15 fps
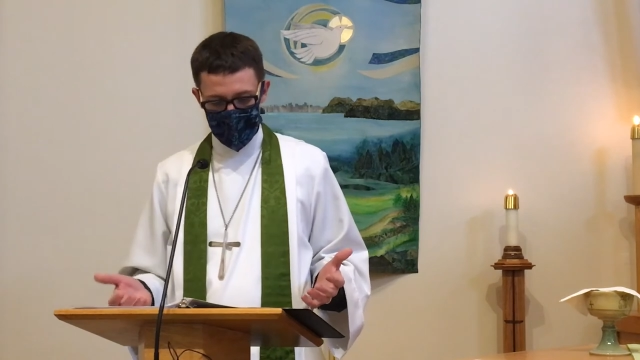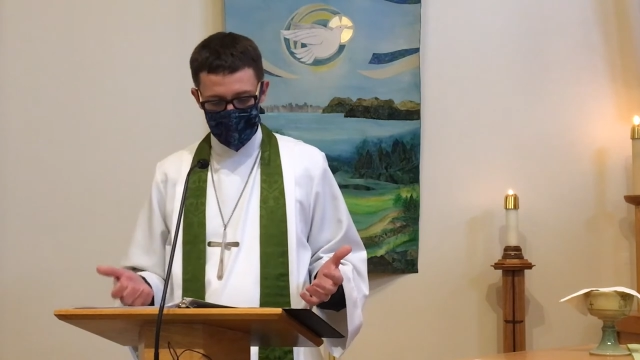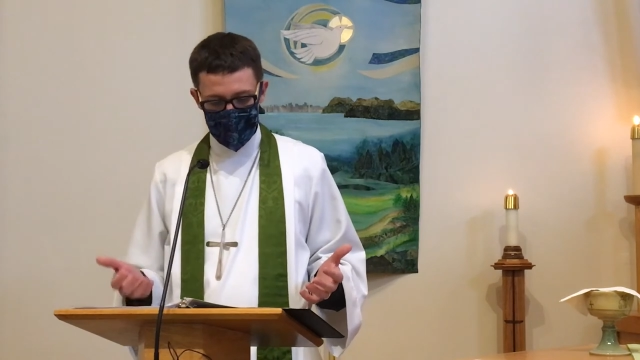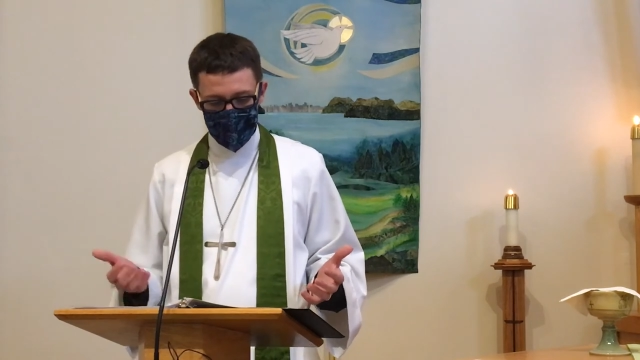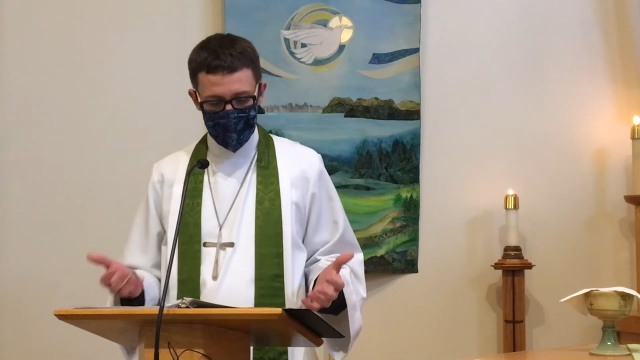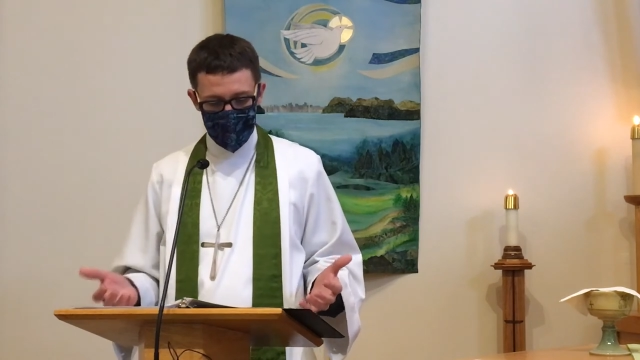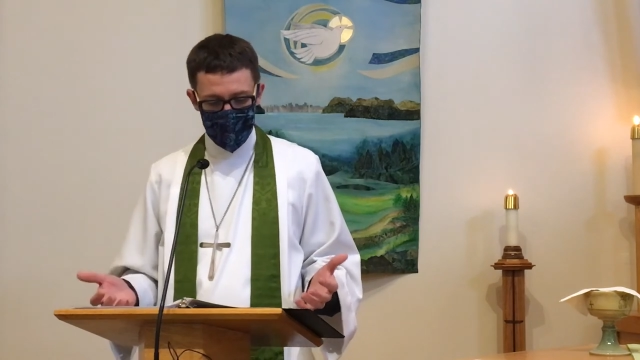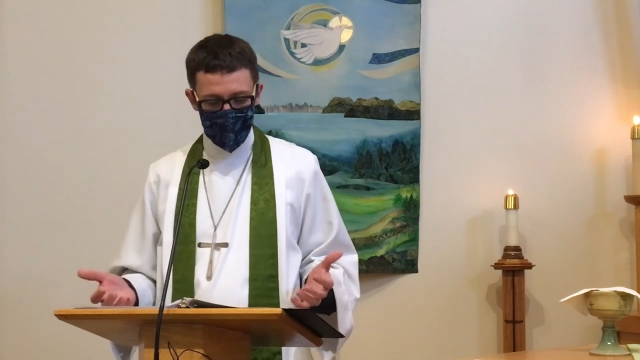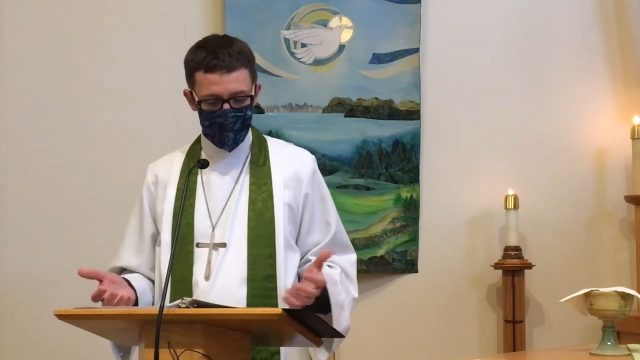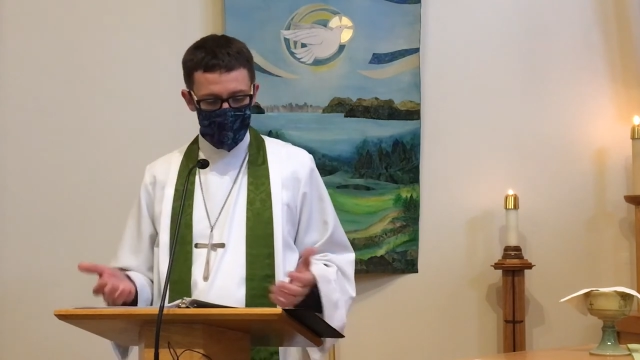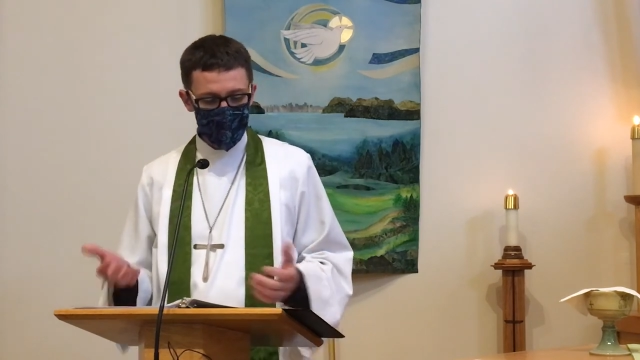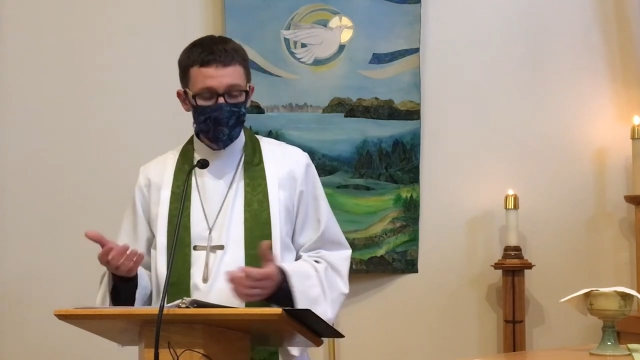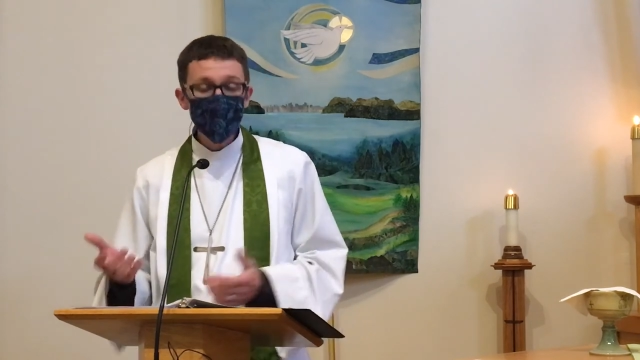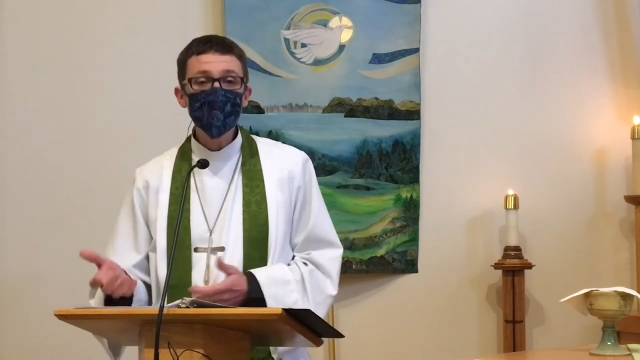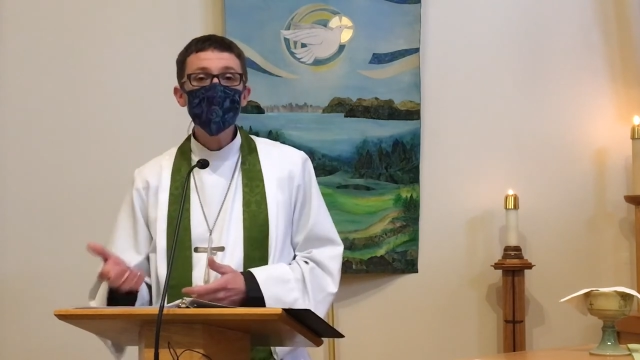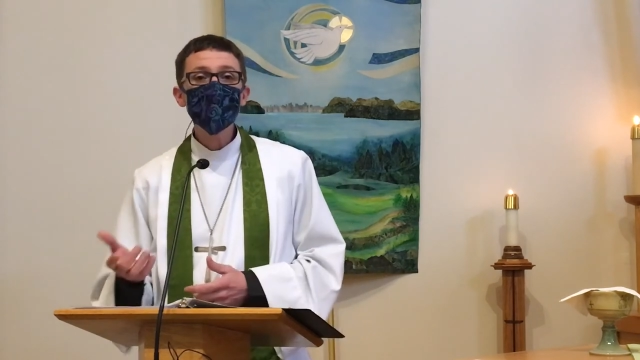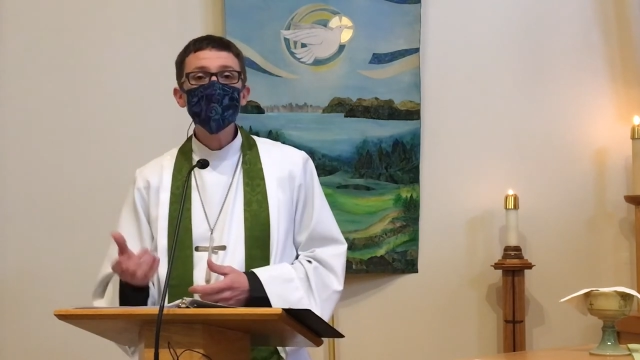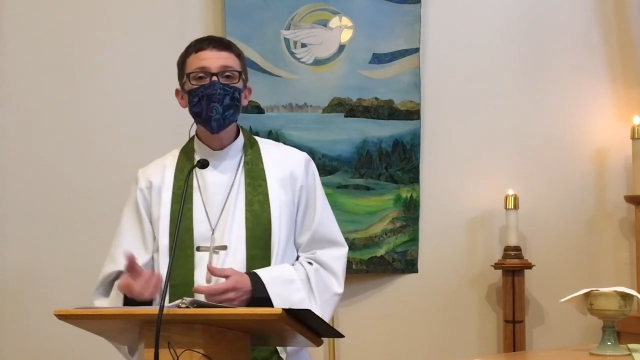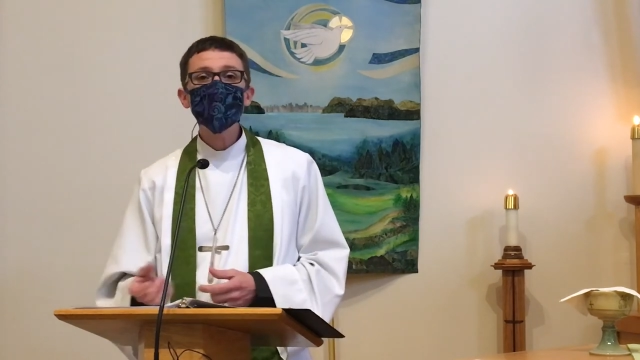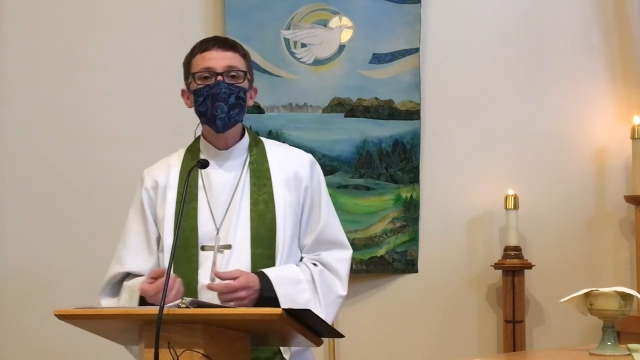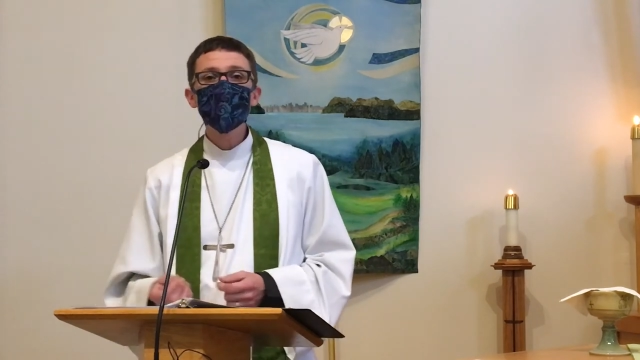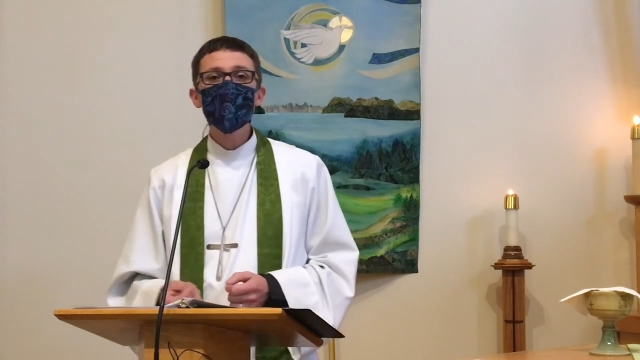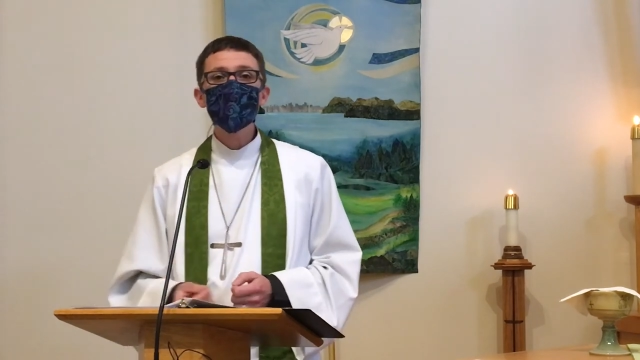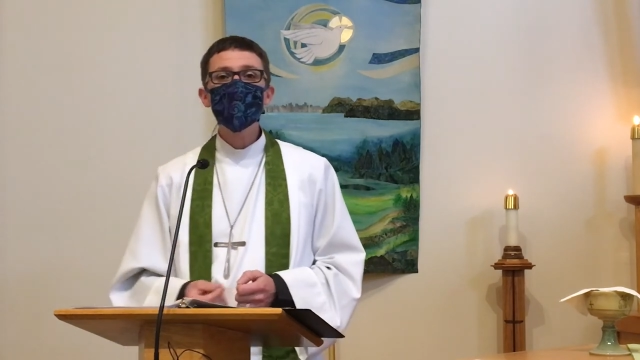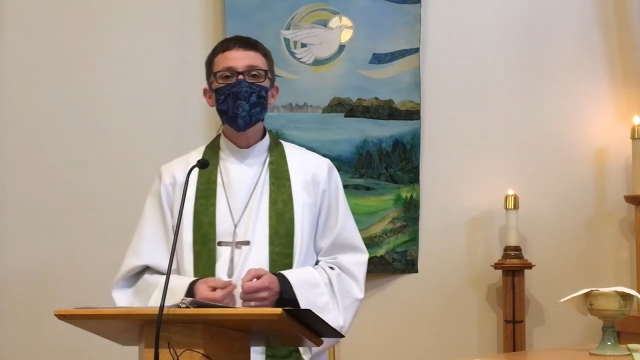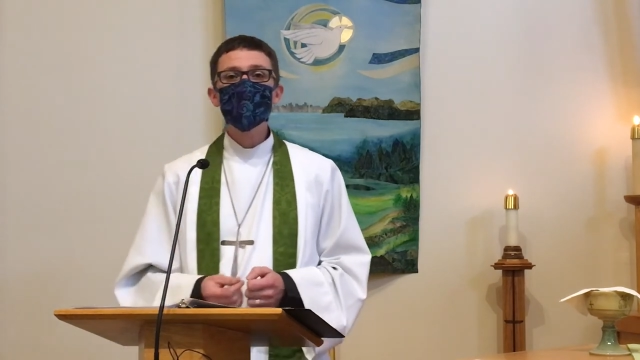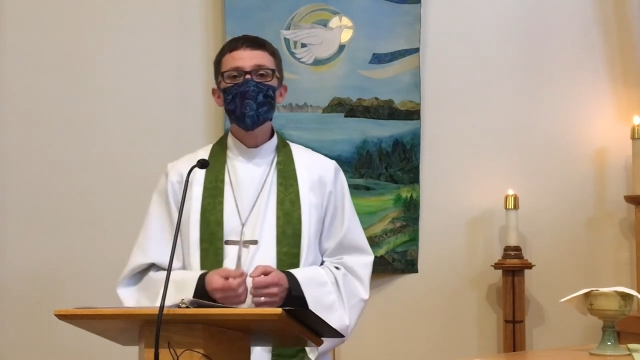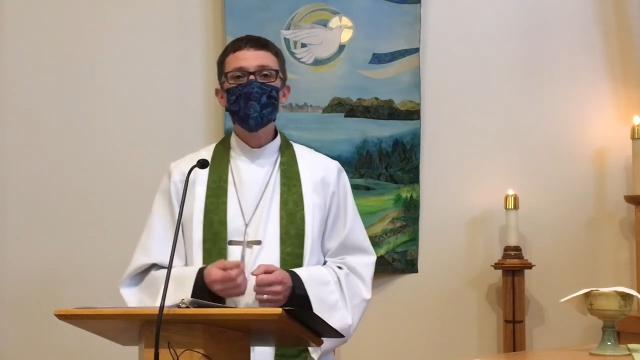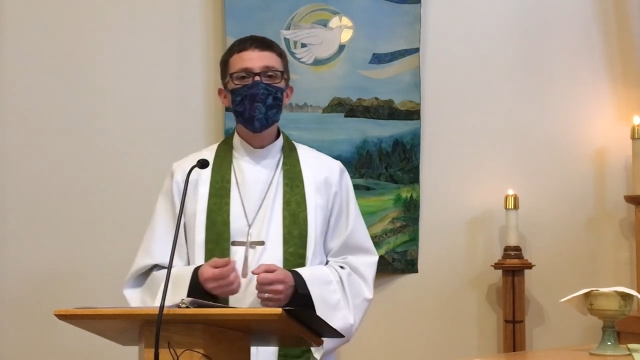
that God is doing this to us as